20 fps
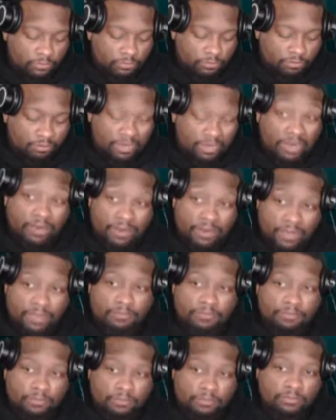Period.
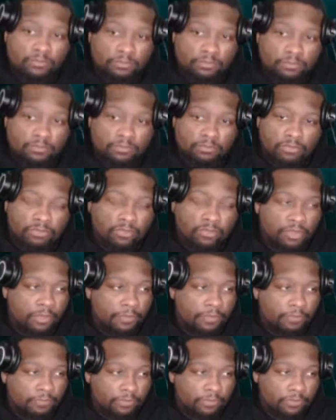
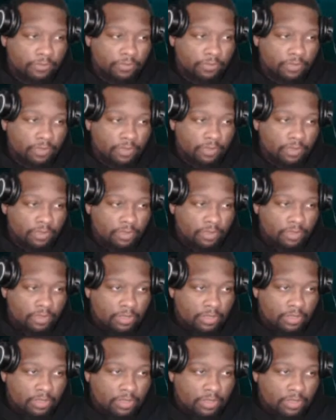So,
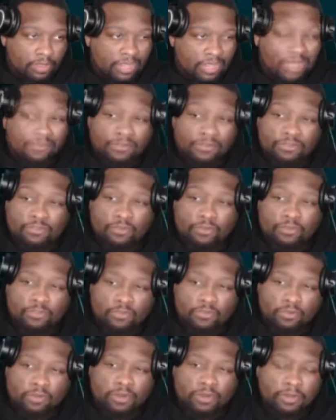life is too
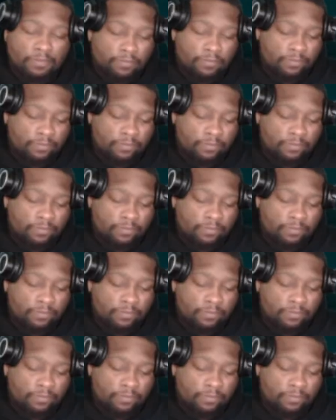short.